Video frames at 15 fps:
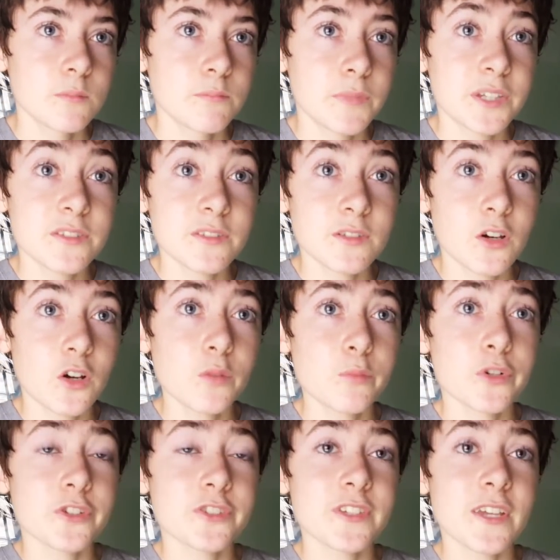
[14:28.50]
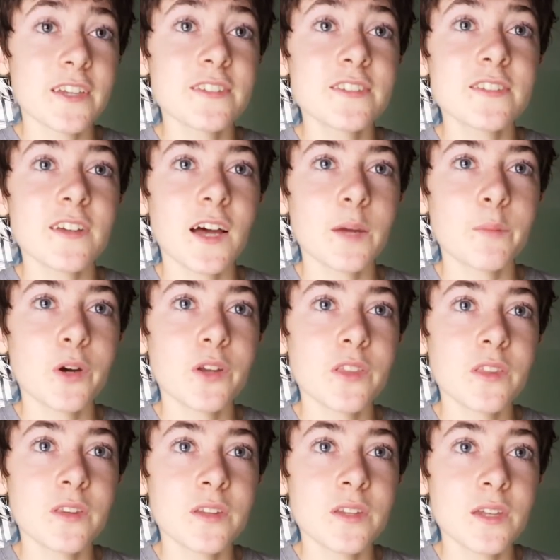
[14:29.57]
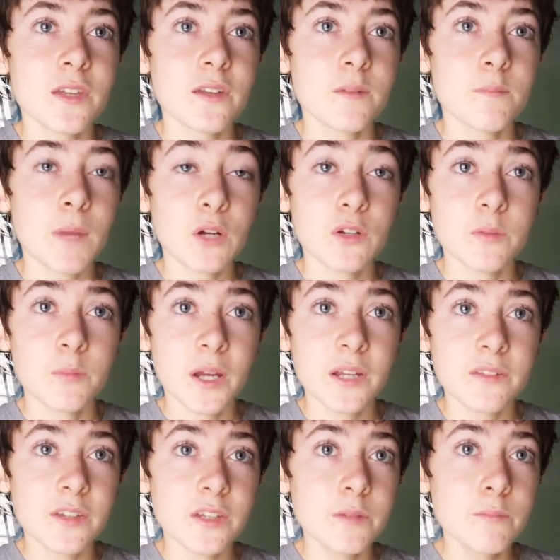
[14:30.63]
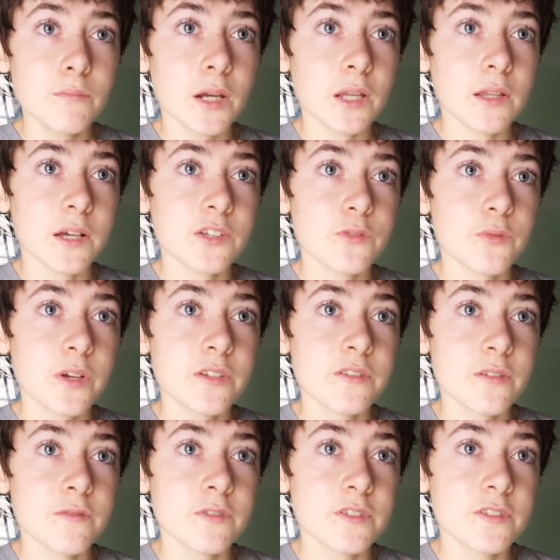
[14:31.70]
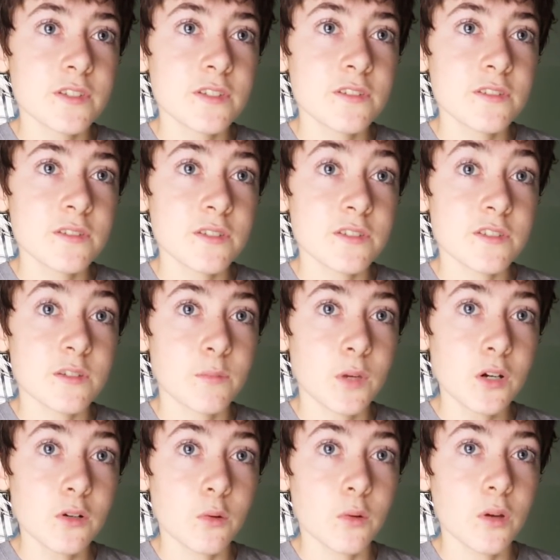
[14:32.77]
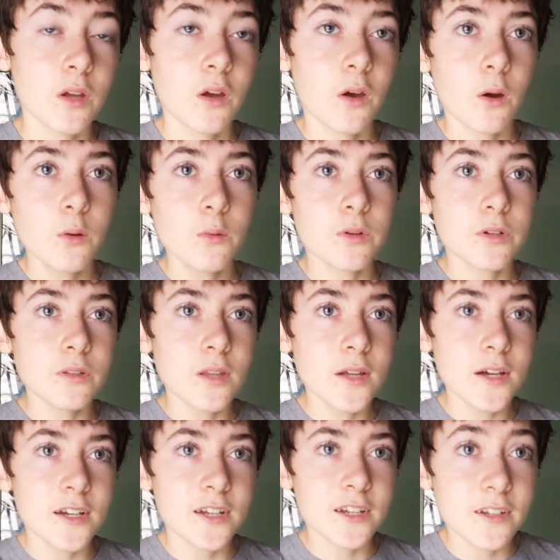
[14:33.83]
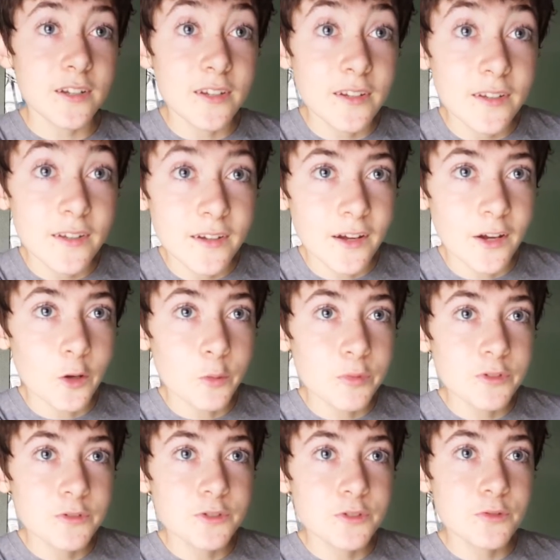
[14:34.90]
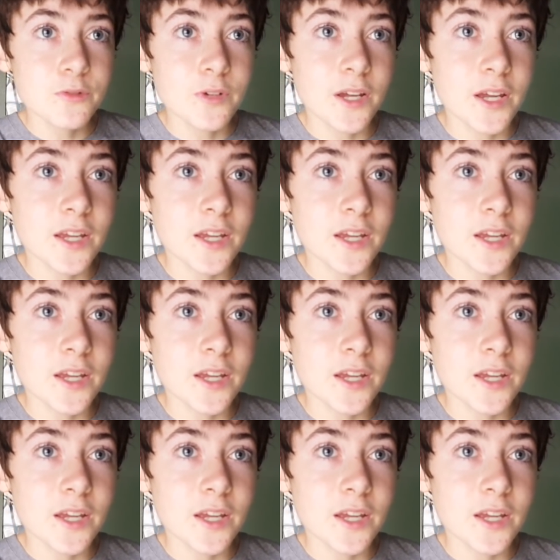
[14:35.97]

Mason Comer says, I'm on the mountain bike team. My last race of the season is tomorrow. Oh, good luck. I hope you